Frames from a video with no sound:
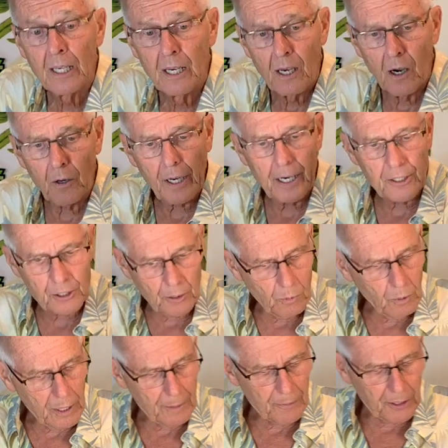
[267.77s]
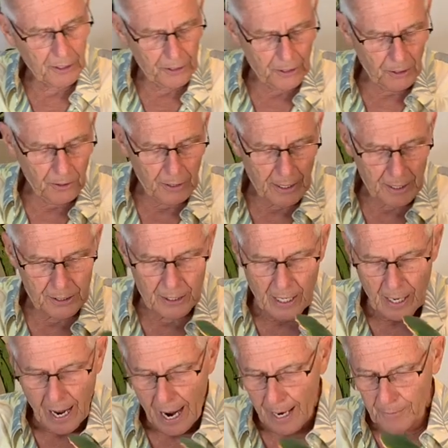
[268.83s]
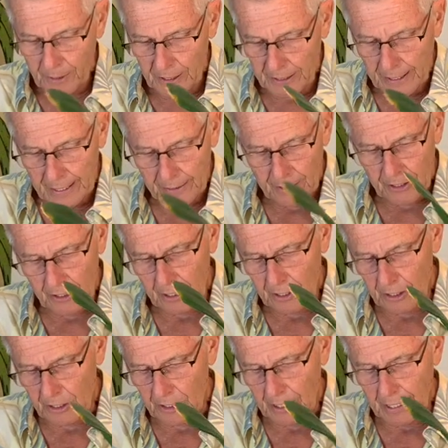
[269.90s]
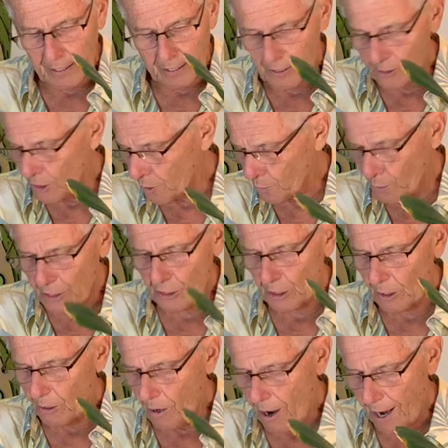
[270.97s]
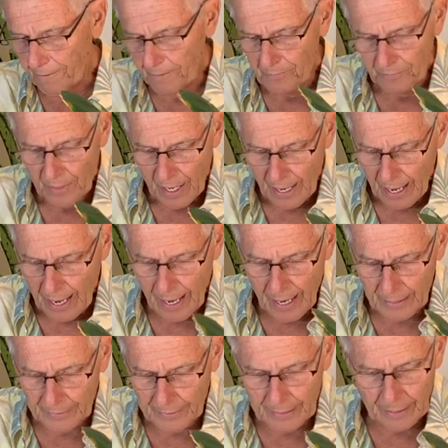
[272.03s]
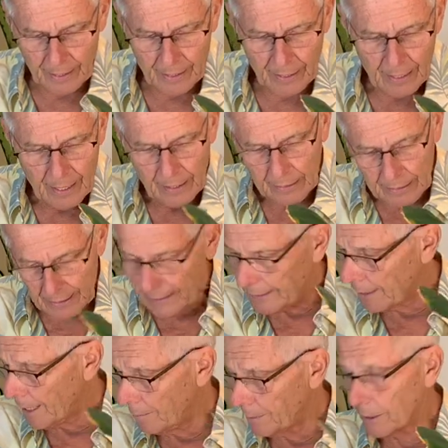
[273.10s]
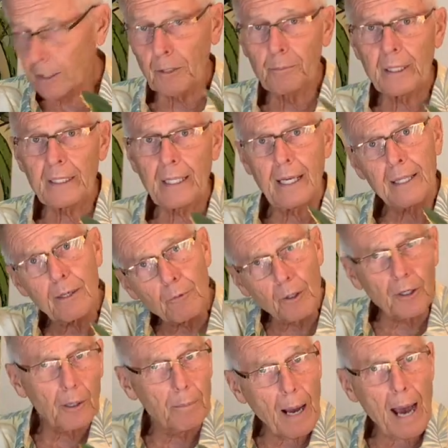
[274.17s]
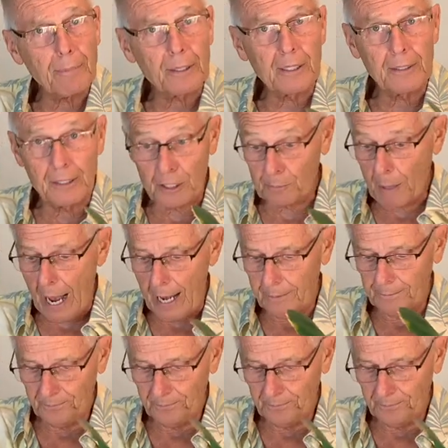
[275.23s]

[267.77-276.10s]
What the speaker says: Okay, so what I'm going to do is I'm going to take this to the sink and just rinse it off and clean it up a little bit, and then we're going to pop it in this pot.